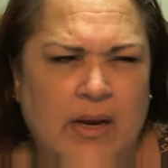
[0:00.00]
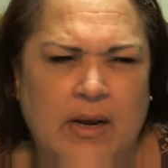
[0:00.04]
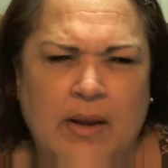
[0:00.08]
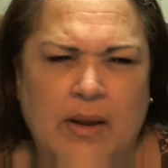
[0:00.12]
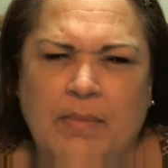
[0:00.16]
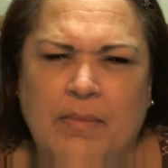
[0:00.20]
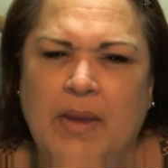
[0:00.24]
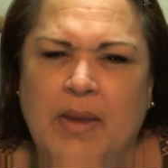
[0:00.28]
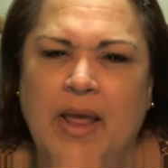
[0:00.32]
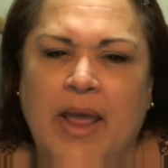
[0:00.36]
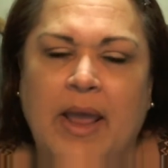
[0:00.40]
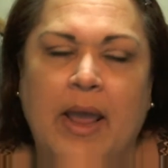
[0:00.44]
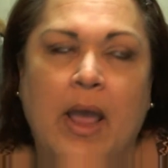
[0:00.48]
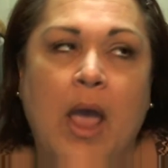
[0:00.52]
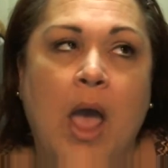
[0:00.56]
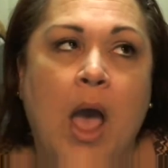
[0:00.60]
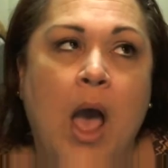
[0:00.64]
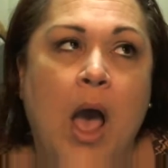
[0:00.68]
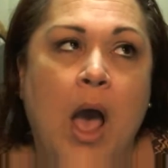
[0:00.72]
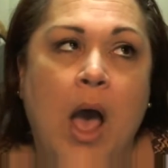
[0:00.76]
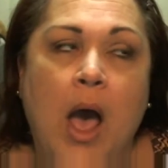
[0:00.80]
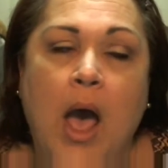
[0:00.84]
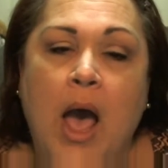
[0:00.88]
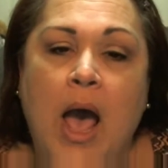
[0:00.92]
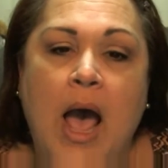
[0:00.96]
And I'm like,
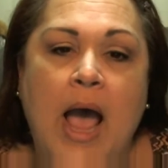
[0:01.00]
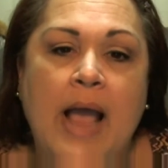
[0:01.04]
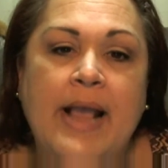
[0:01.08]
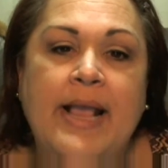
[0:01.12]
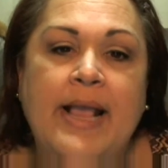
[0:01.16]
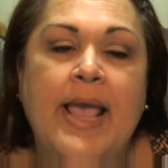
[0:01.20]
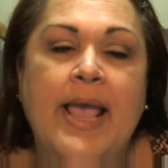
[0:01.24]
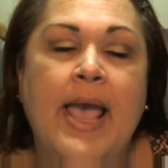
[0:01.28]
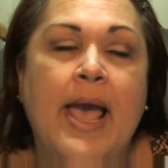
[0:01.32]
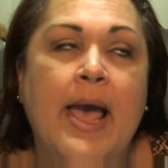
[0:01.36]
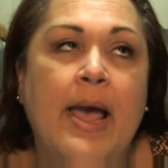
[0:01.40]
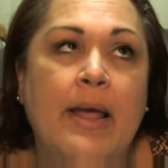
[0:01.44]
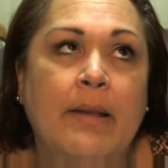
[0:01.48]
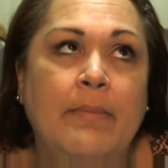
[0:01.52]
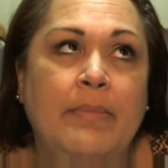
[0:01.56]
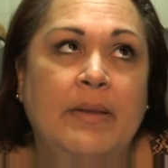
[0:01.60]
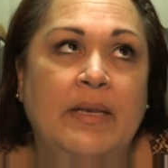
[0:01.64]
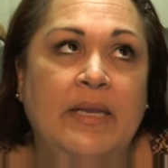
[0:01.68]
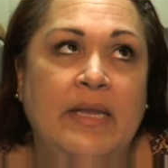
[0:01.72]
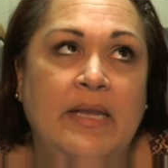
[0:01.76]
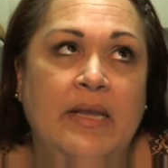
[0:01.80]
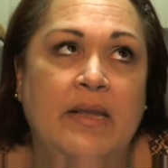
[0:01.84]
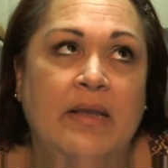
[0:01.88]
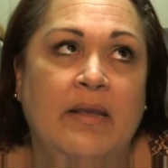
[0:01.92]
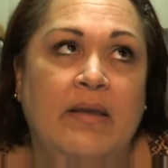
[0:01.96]
I can't
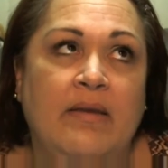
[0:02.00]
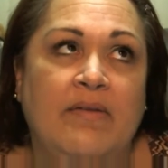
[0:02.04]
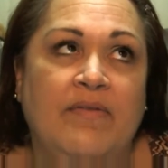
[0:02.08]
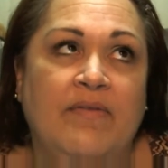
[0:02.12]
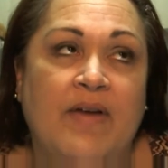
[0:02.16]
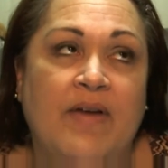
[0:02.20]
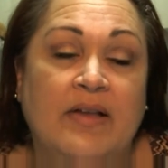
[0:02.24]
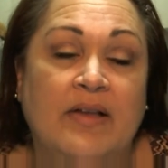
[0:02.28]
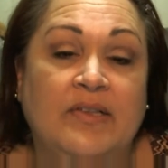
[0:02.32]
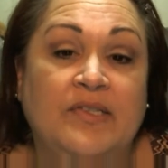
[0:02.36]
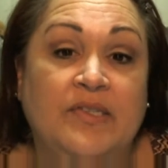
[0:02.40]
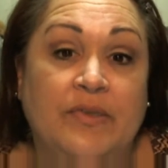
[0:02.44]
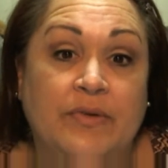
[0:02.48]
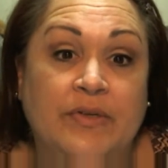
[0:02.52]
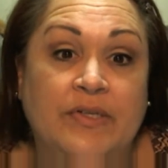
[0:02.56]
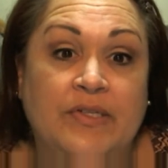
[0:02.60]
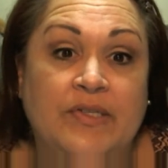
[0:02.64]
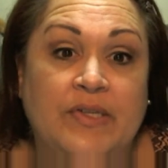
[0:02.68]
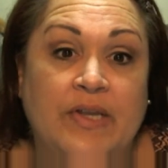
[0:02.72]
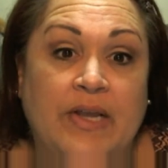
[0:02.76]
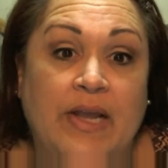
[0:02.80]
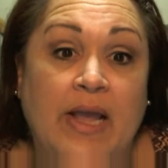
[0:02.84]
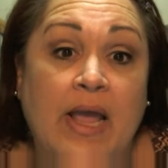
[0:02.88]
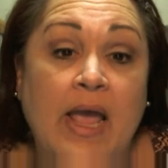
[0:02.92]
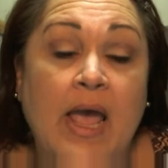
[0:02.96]
believe,
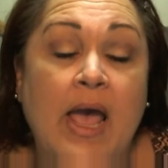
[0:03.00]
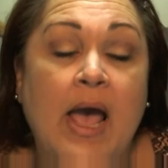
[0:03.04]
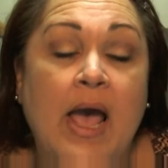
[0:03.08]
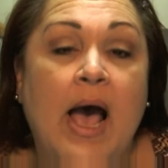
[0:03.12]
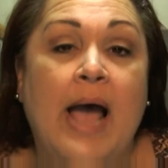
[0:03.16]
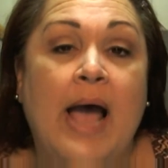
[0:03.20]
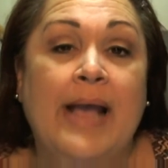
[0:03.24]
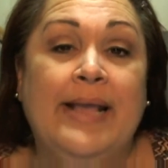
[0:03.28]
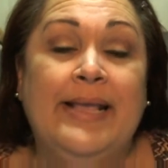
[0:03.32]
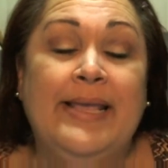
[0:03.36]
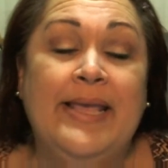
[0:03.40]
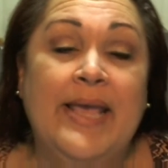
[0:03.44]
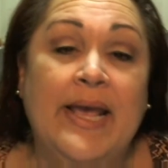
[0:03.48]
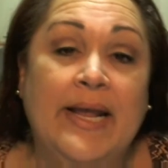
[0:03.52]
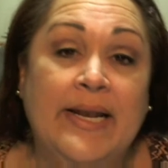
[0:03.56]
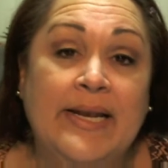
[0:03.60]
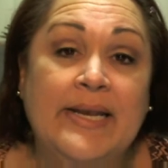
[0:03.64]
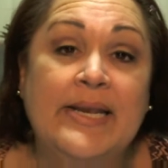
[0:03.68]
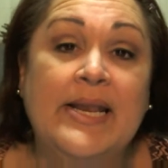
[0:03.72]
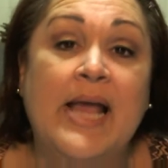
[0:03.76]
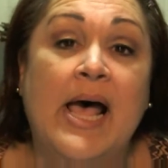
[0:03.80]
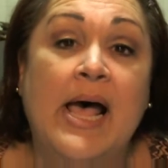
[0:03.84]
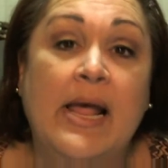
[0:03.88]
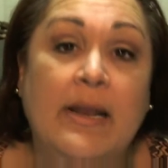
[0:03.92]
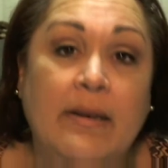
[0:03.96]
seriously, I
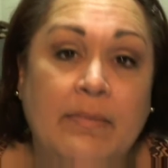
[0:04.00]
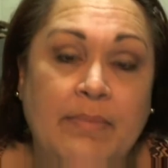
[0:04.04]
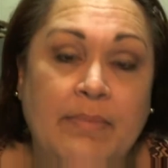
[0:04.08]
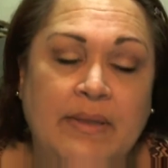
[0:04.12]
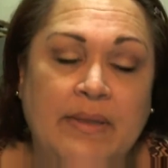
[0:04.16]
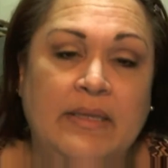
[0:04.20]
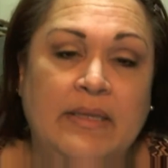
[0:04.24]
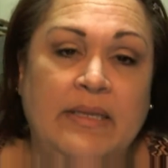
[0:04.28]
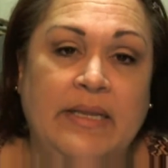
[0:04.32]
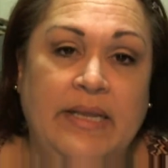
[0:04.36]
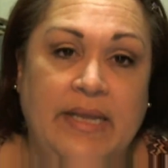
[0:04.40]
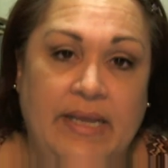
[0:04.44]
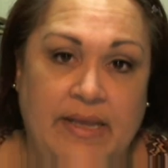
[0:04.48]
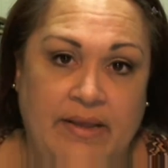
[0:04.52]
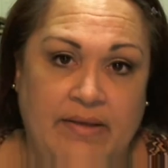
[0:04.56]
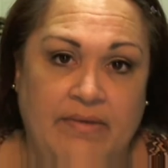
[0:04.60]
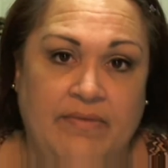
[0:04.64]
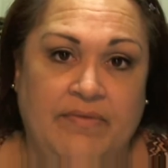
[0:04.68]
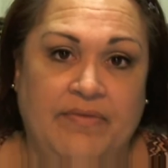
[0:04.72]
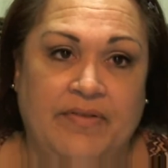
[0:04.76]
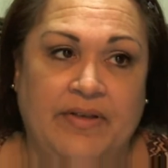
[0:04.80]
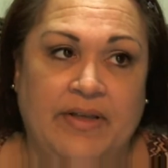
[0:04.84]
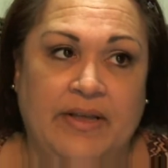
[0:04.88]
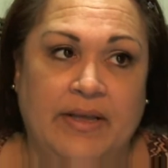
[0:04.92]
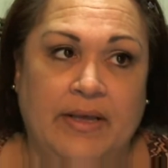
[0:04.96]
cannot
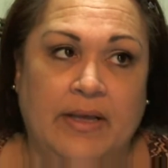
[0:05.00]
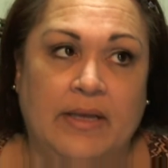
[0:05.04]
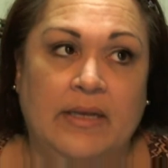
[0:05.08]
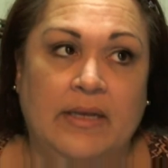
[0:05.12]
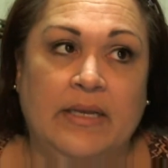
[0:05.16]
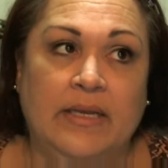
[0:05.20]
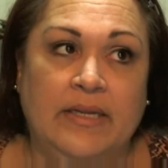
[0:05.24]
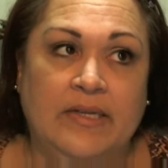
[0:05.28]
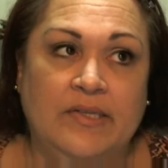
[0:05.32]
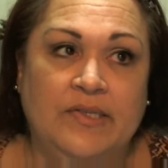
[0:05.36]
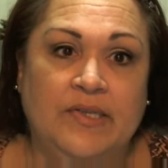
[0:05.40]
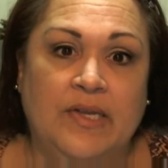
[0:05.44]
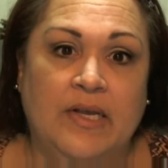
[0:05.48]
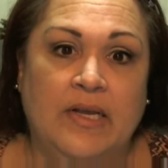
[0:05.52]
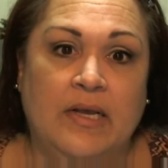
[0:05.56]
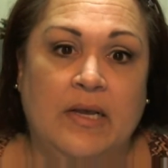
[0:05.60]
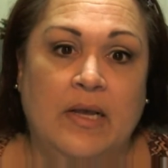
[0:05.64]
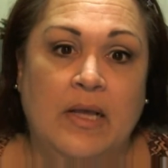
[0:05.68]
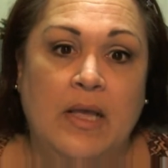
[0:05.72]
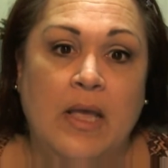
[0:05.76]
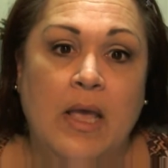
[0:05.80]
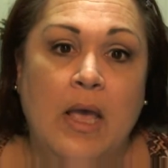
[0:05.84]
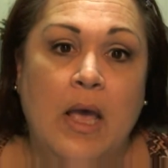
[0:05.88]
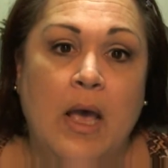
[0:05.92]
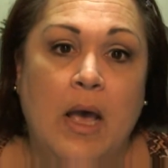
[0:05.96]
believe
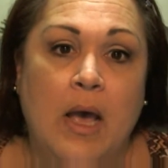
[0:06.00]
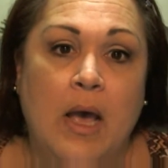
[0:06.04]
Alyssa